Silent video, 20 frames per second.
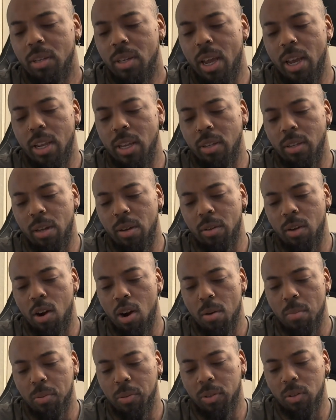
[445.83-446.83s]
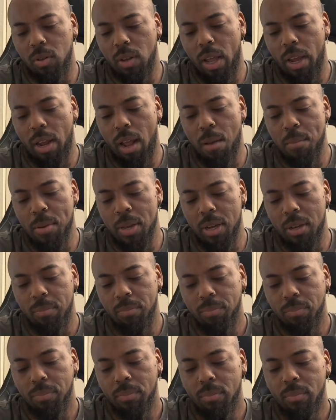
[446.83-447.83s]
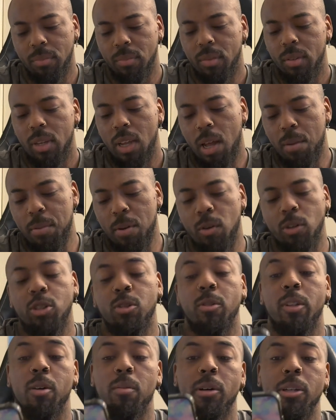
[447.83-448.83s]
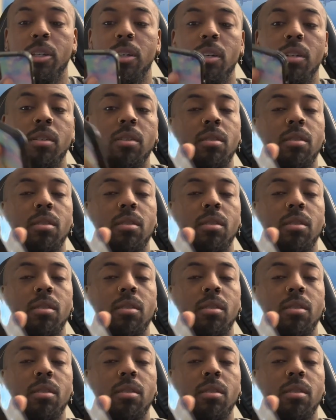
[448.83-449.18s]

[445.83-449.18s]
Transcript: Yeah, they're horrible. So like, I mean, what you think about these?